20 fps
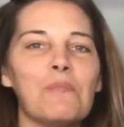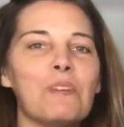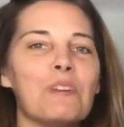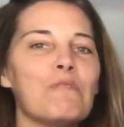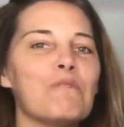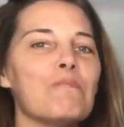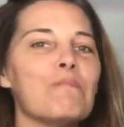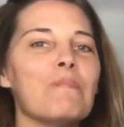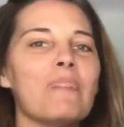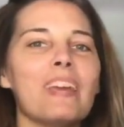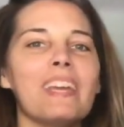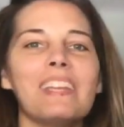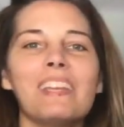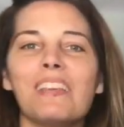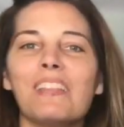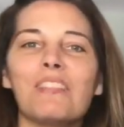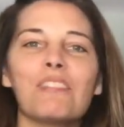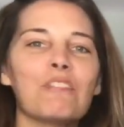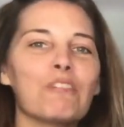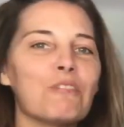We've made
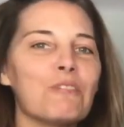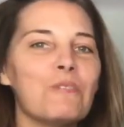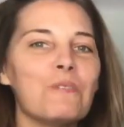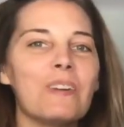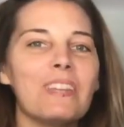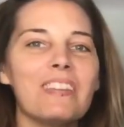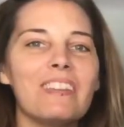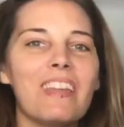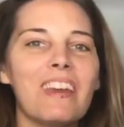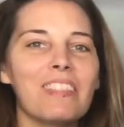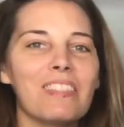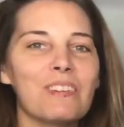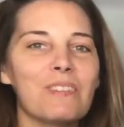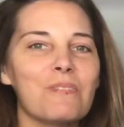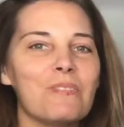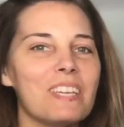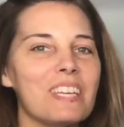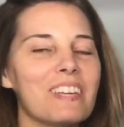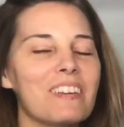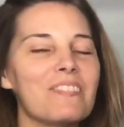it through another
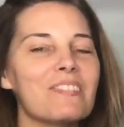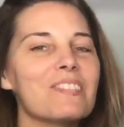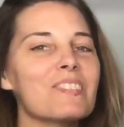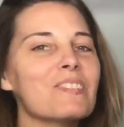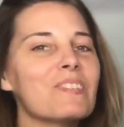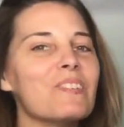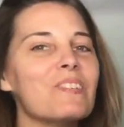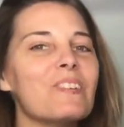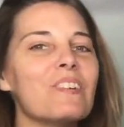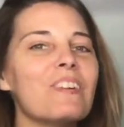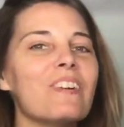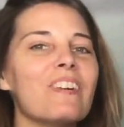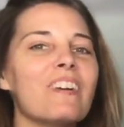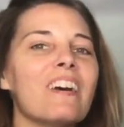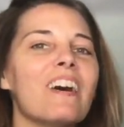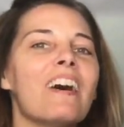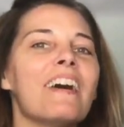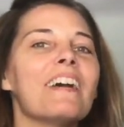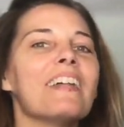week of school.